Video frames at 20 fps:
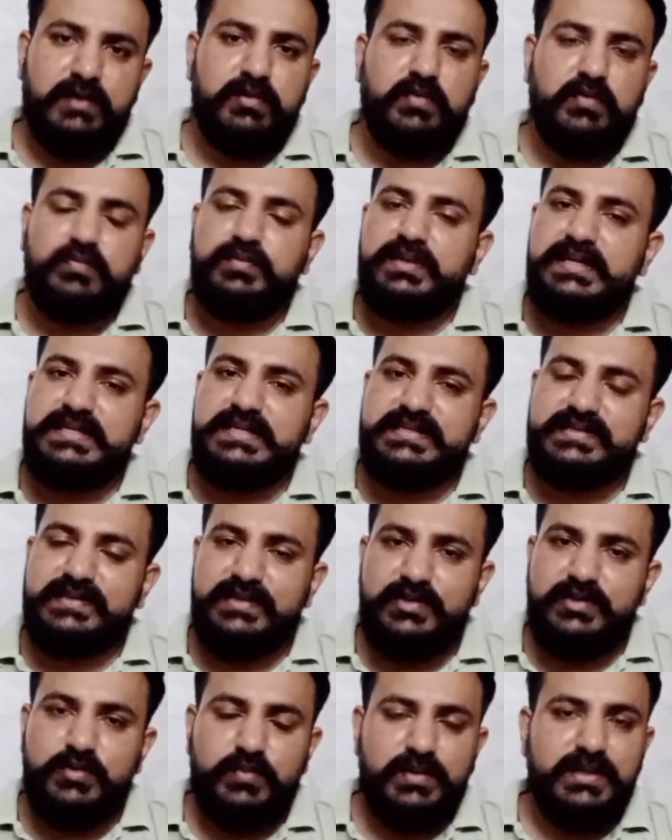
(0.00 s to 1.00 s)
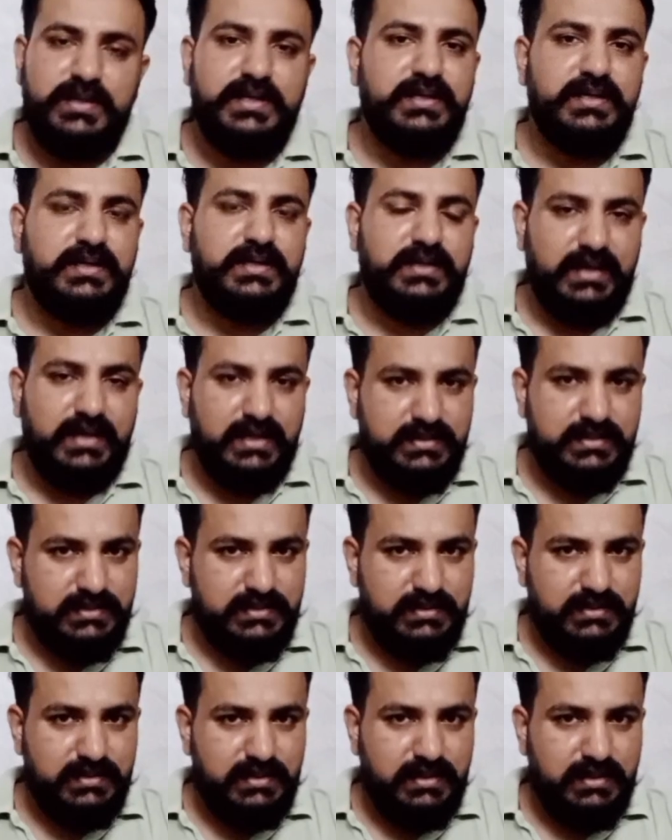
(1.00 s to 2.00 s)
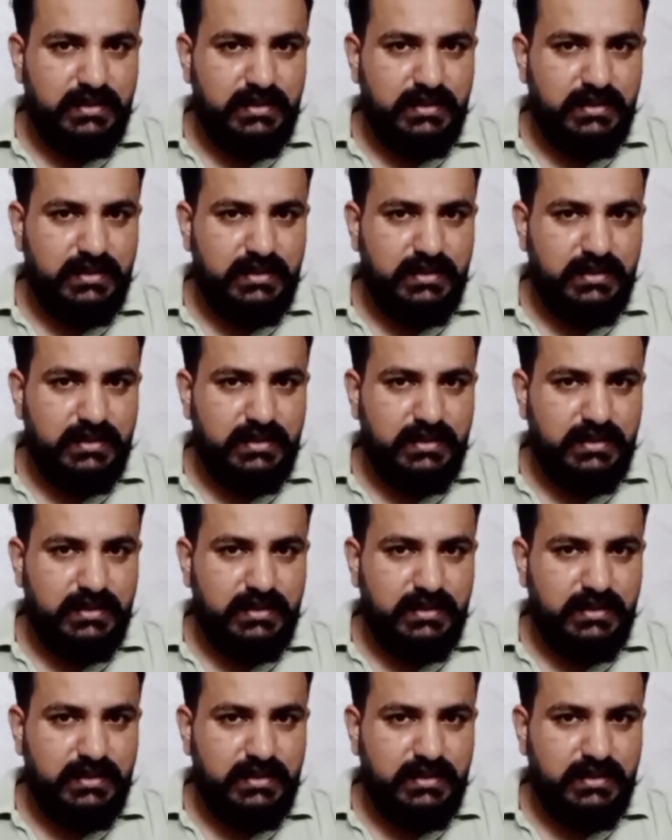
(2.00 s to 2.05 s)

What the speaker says: Out of these 3 you will get a task.